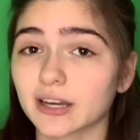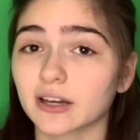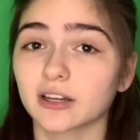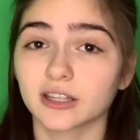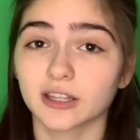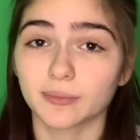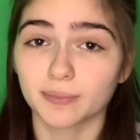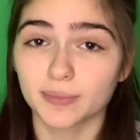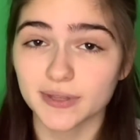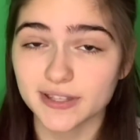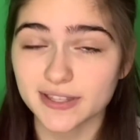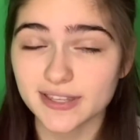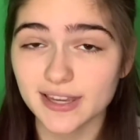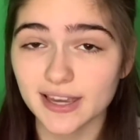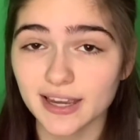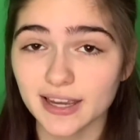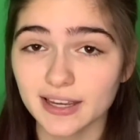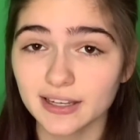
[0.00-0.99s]
on the
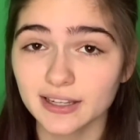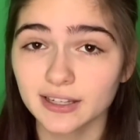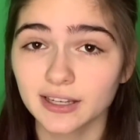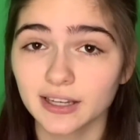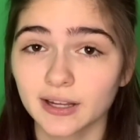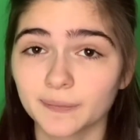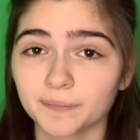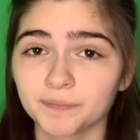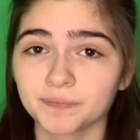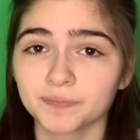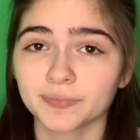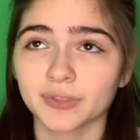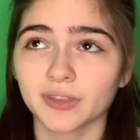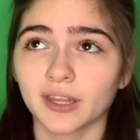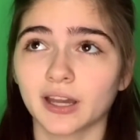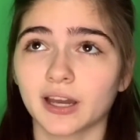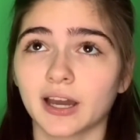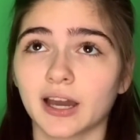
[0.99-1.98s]
pizza
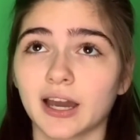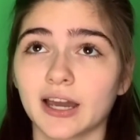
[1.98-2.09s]
uh,